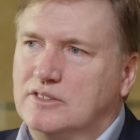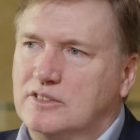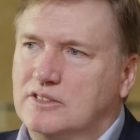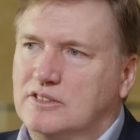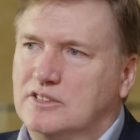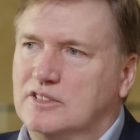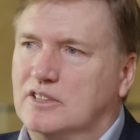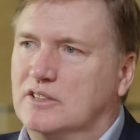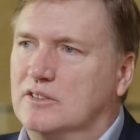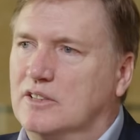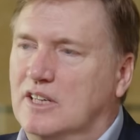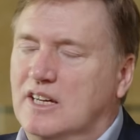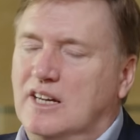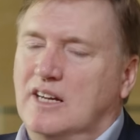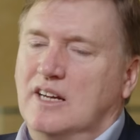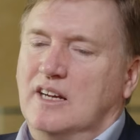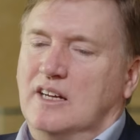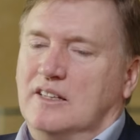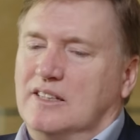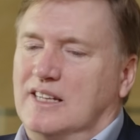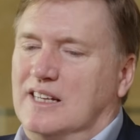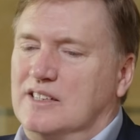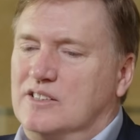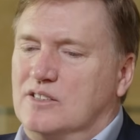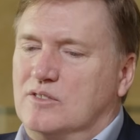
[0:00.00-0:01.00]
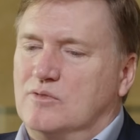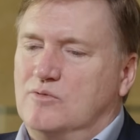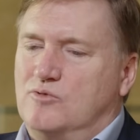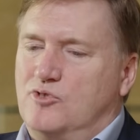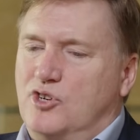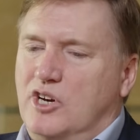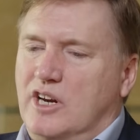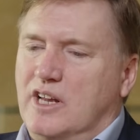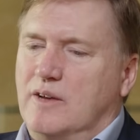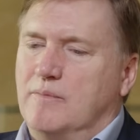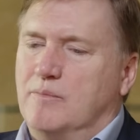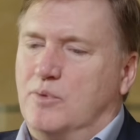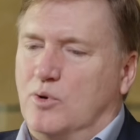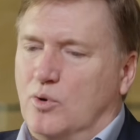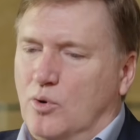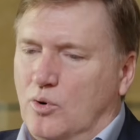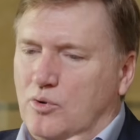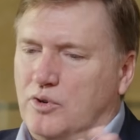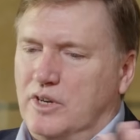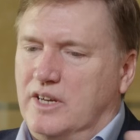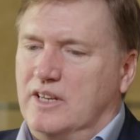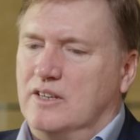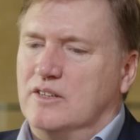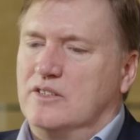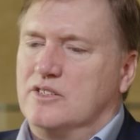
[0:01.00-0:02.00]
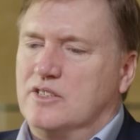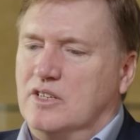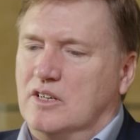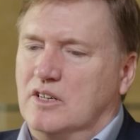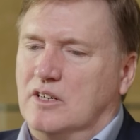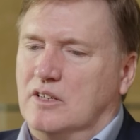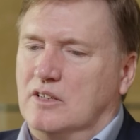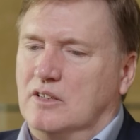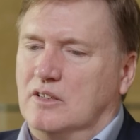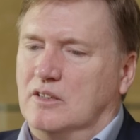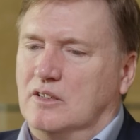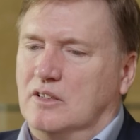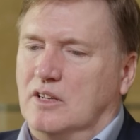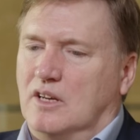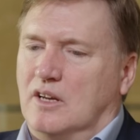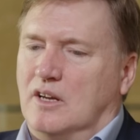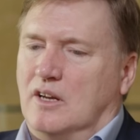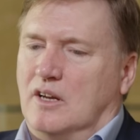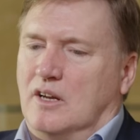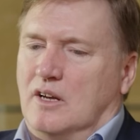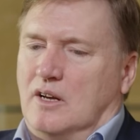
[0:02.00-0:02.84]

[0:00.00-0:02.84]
So that's a really important internal